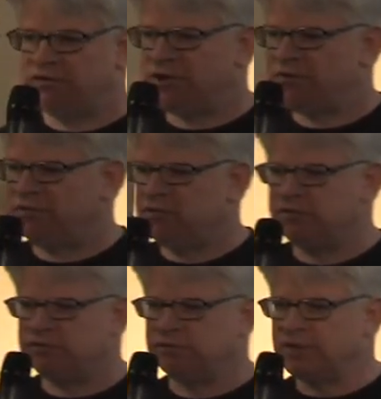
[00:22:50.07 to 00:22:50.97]
You know,
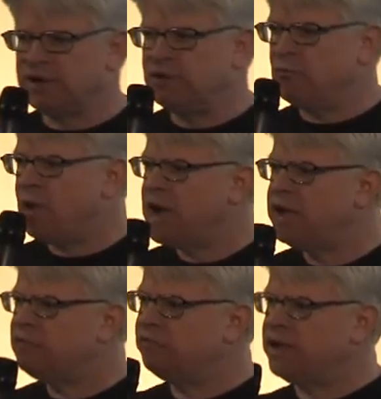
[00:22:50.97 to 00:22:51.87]
why
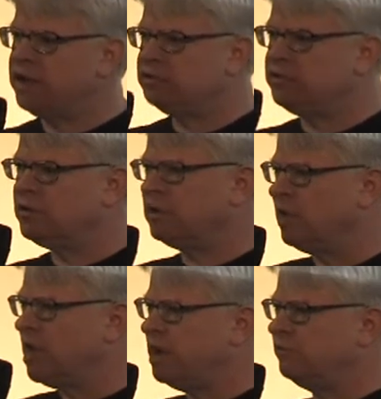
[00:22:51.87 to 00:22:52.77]
have they
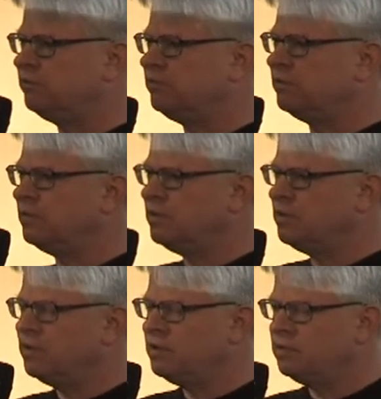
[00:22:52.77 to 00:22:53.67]
internalized
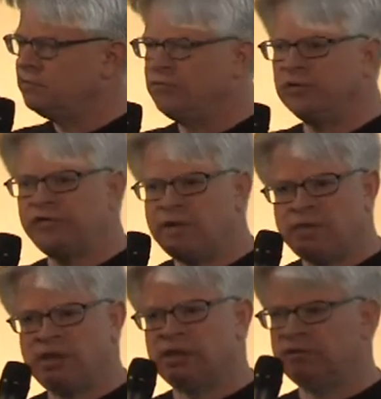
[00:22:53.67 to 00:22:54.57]
for
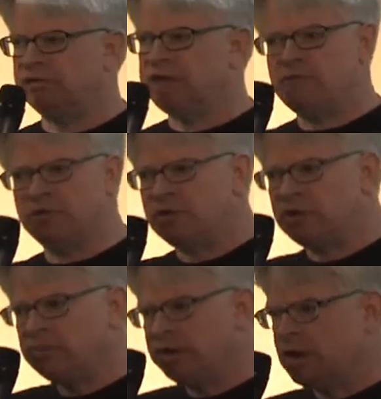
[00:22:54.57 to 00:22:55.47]
something that's never
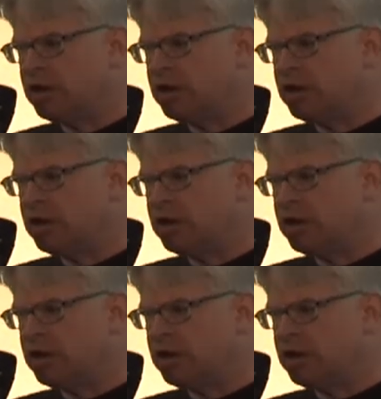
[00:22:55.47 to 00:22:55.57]
going to be